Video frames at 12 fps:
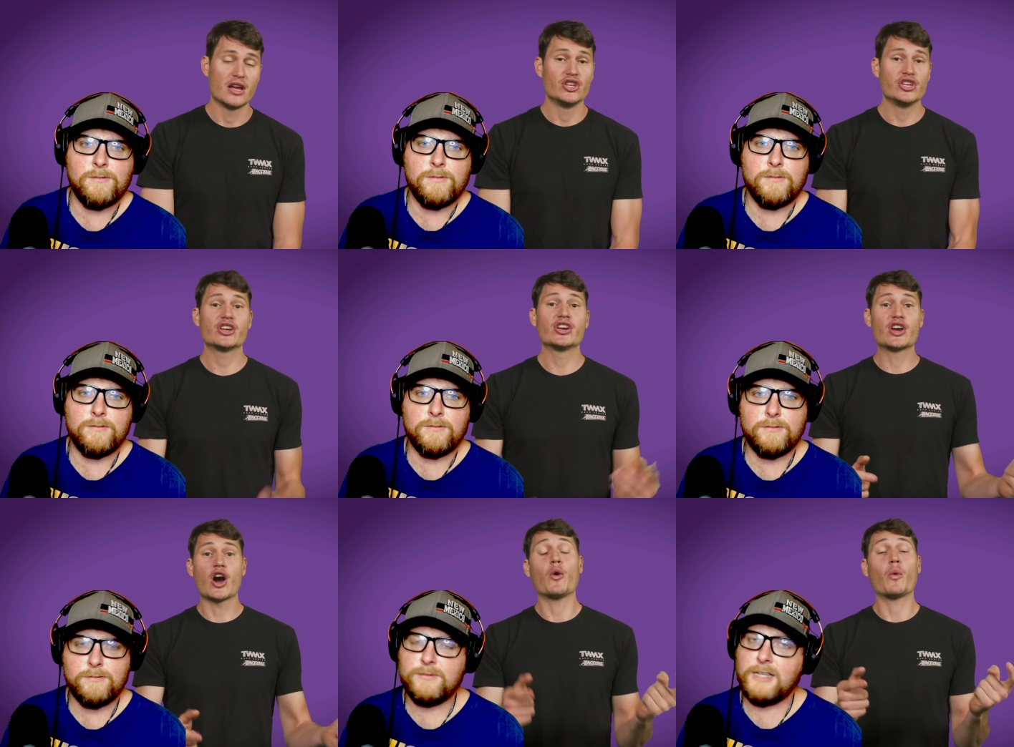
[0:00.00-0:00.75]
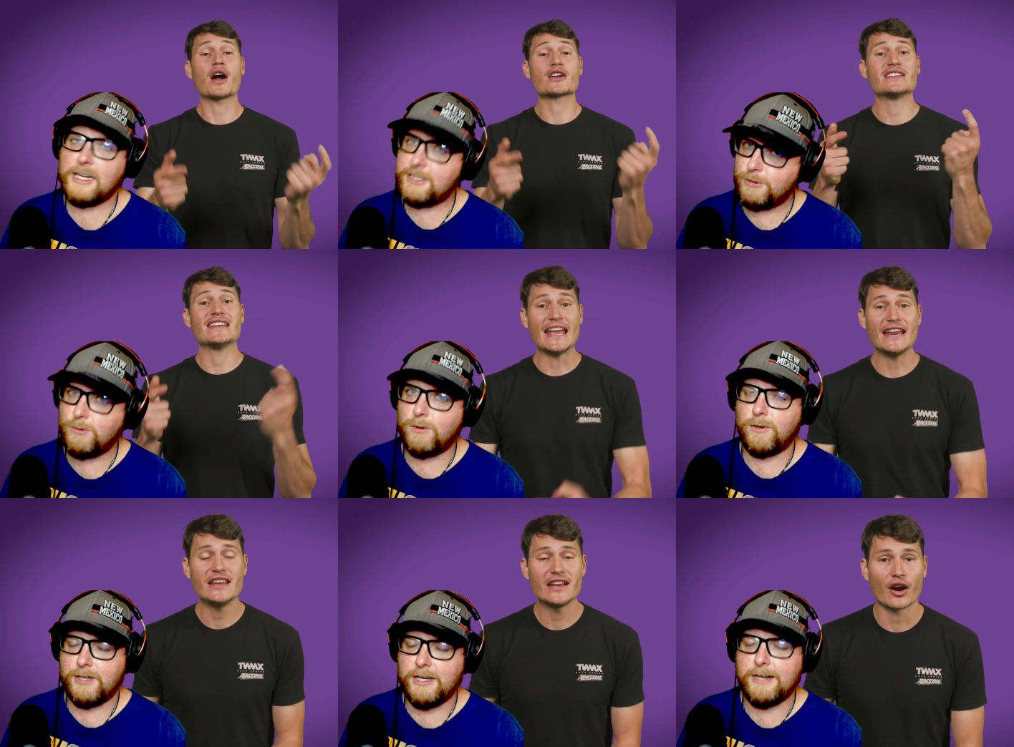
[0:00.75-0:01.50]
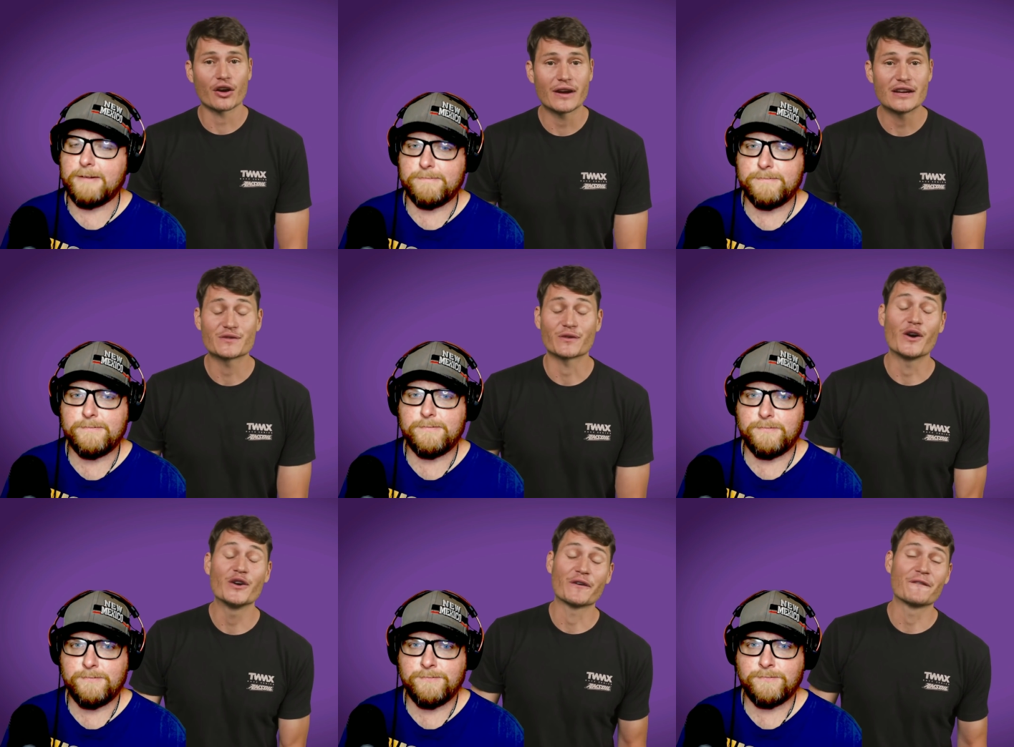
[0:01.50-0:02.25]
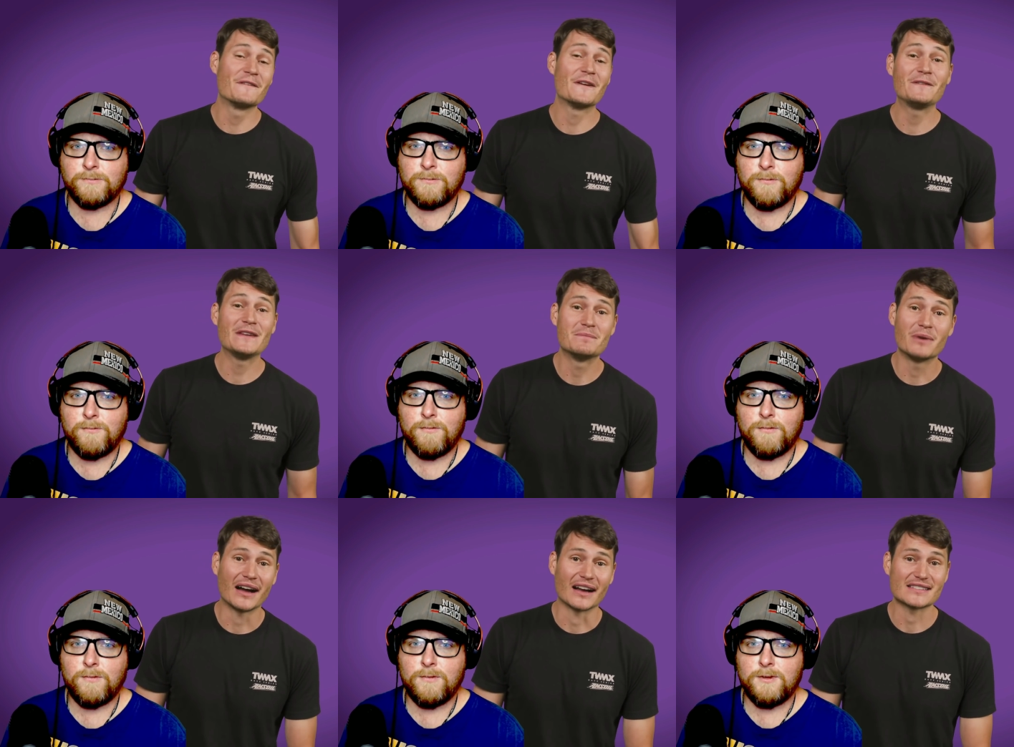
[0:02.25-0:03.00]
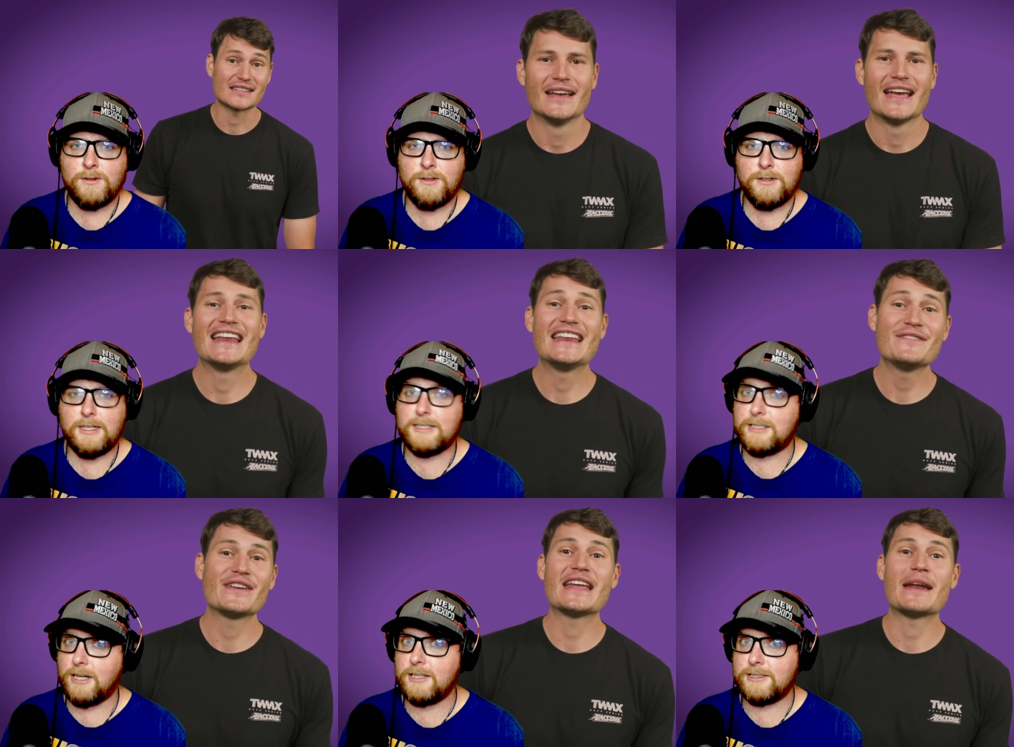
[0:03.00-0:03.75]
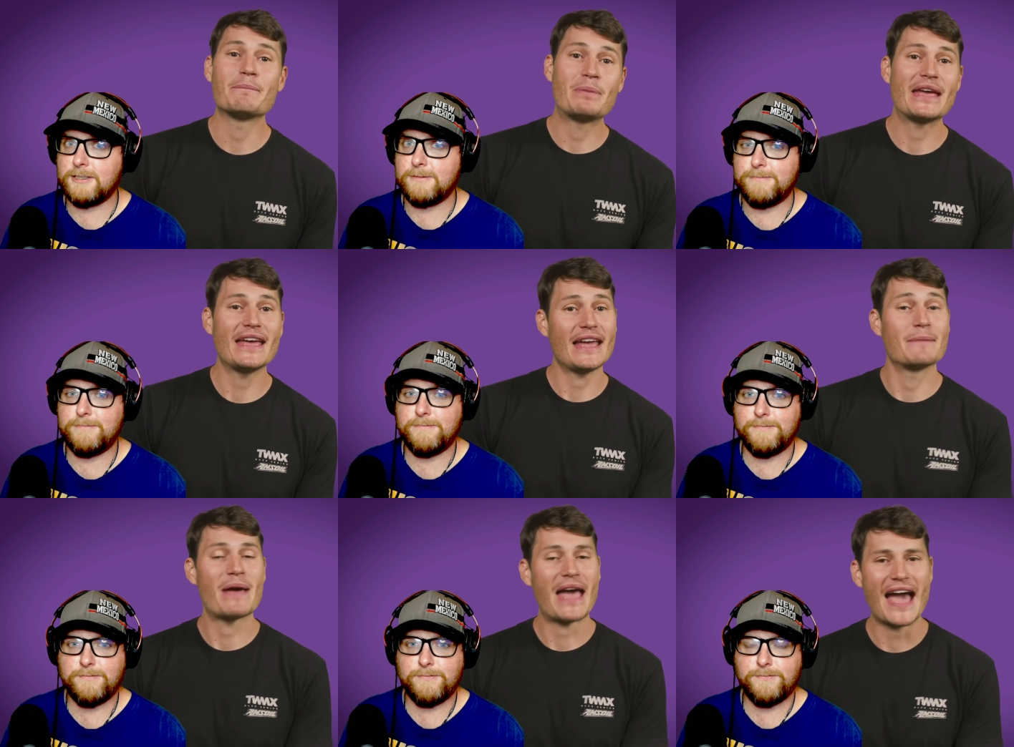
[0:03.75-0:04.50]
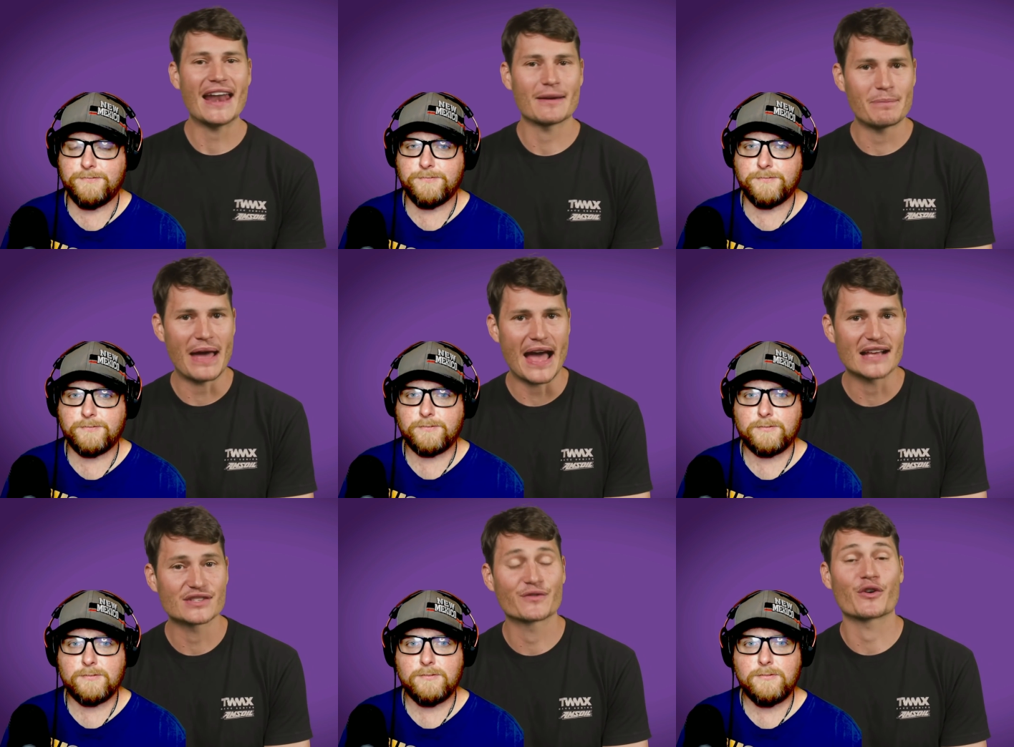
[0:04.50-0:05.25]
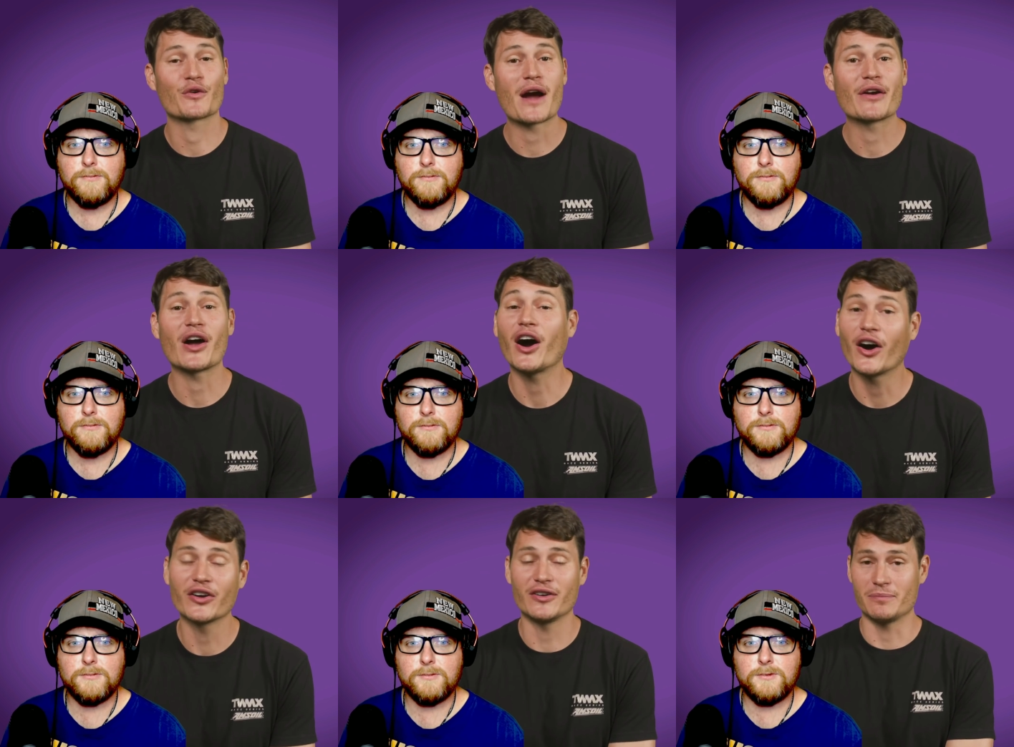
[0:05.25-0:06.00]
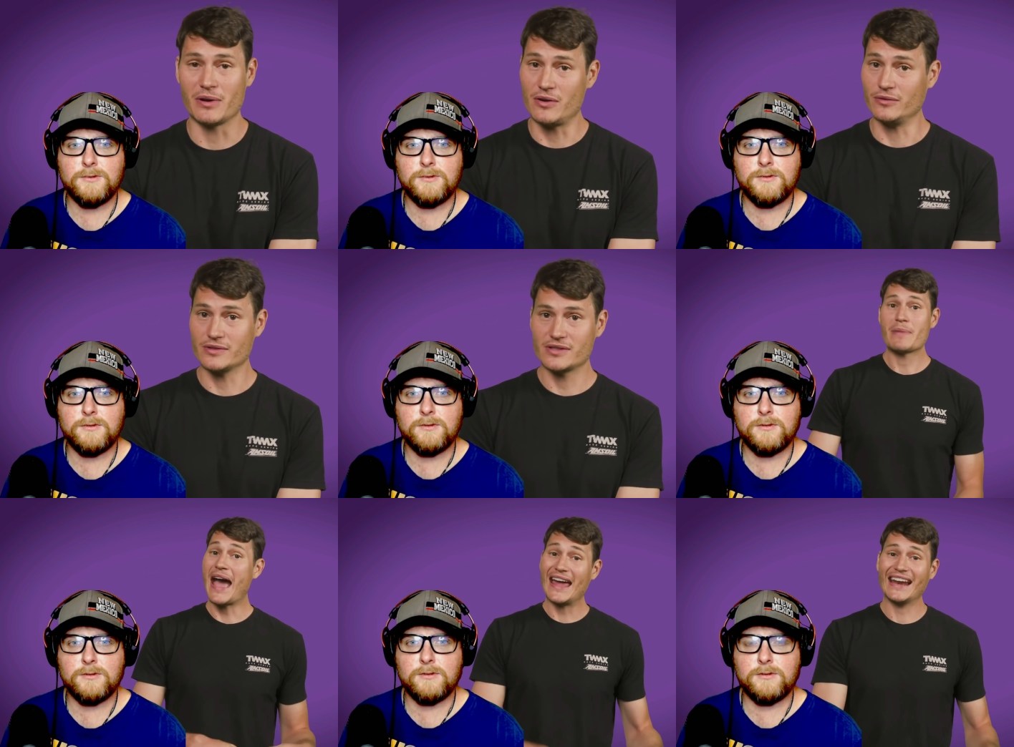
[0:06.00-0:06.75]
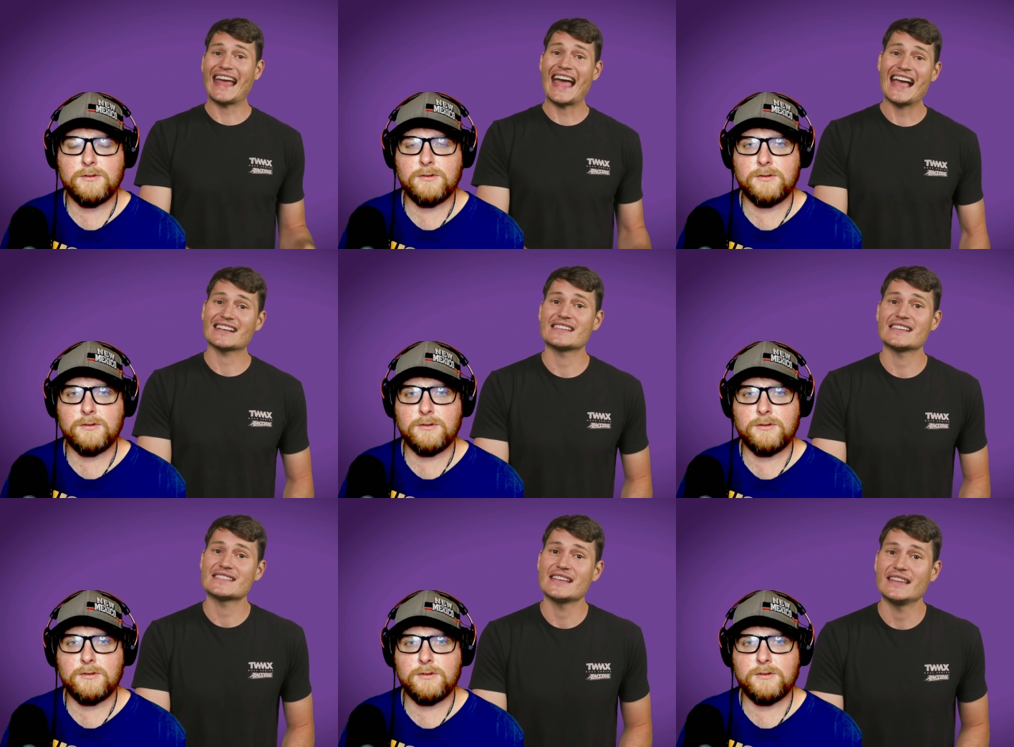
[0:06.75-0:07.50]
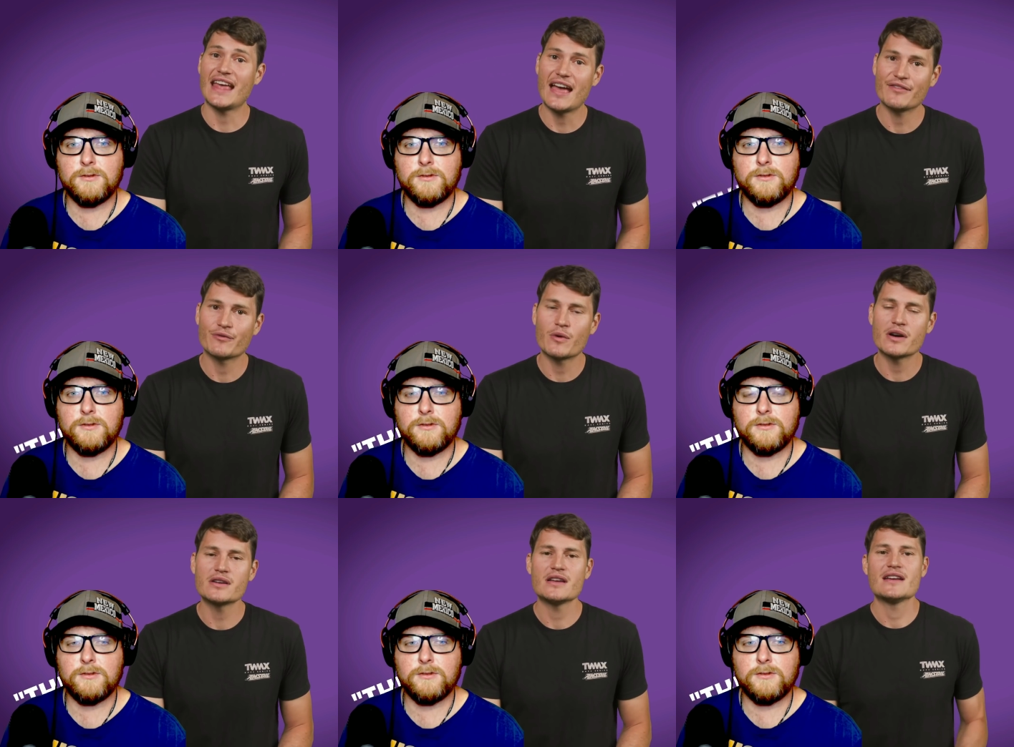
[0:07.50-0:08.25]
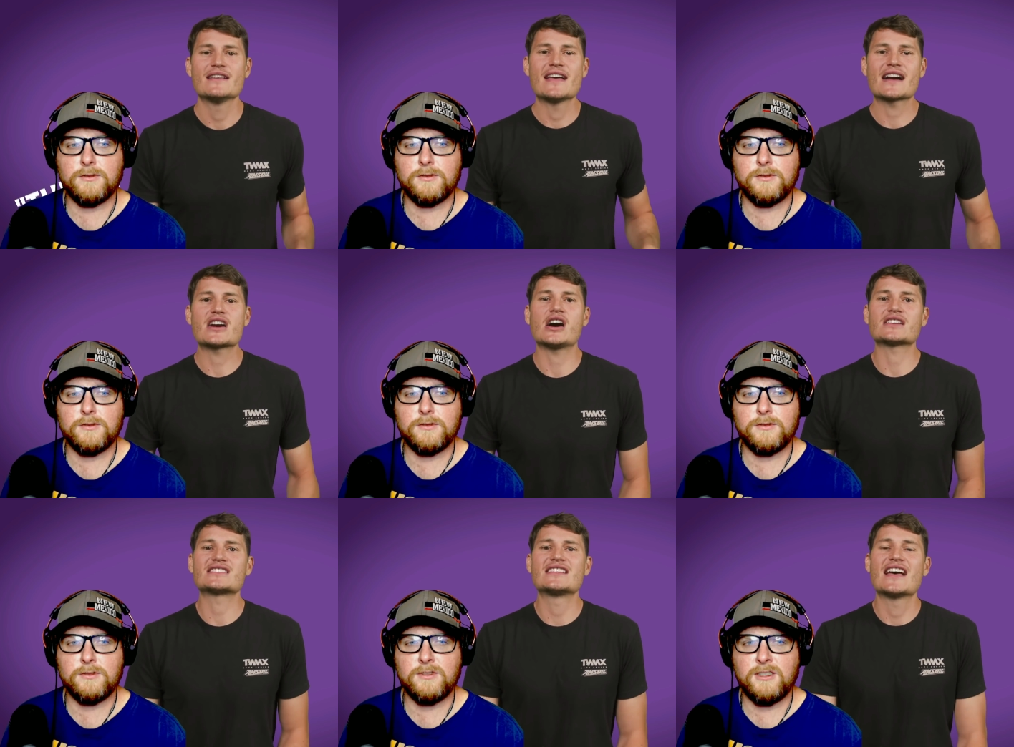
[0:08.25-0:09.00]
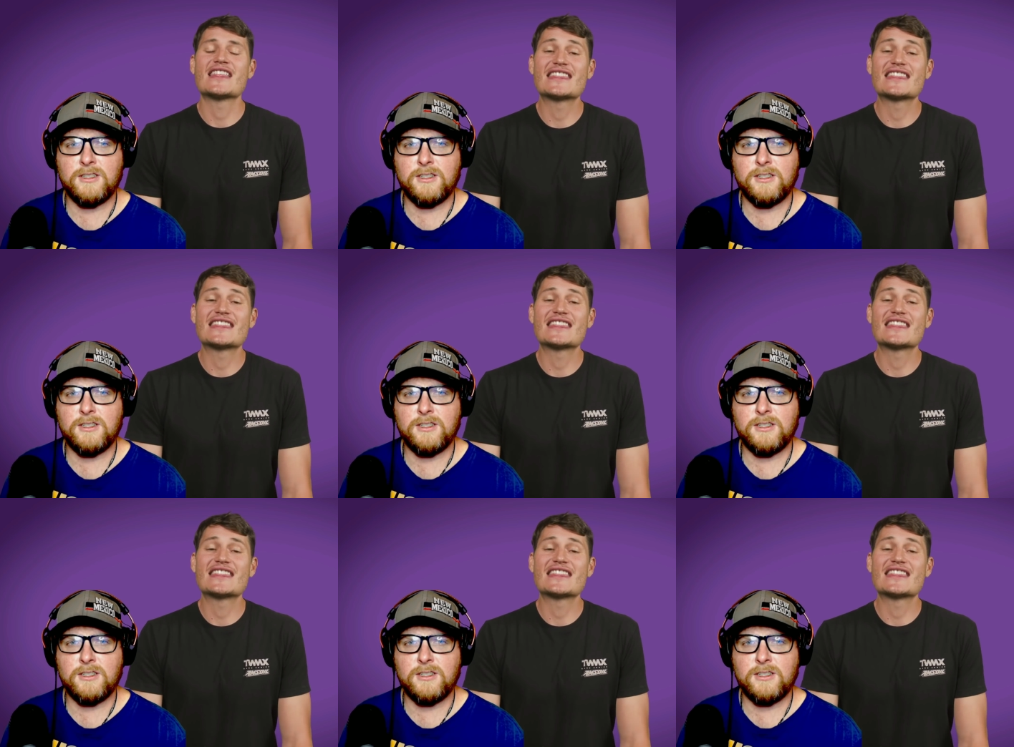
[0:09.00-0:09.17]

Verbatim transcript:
Speaker 1: You can go That's watch cool, an IndyCar yeah. race for under 50 bucks. That's and awesome. You can get a pit and paddock pass for around 100 bones. Paddock access in the F1 that costs